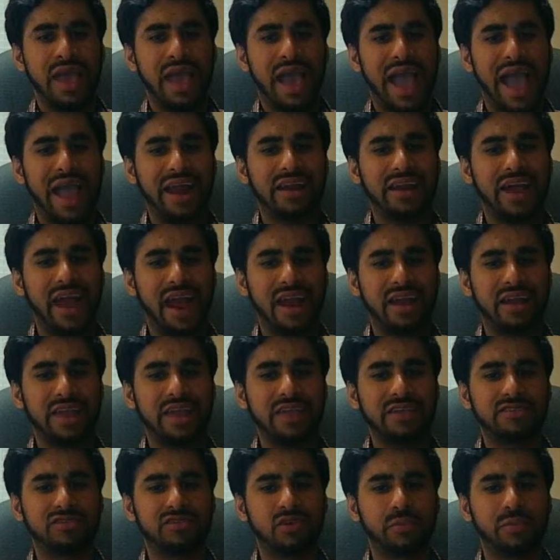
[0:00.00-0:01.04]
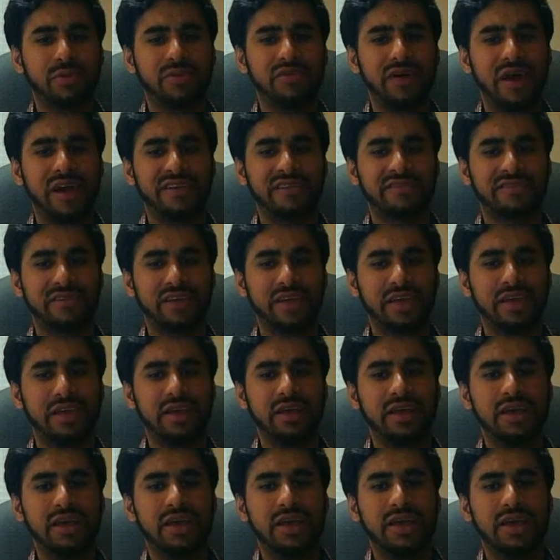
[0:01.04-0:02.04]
and handling supervisory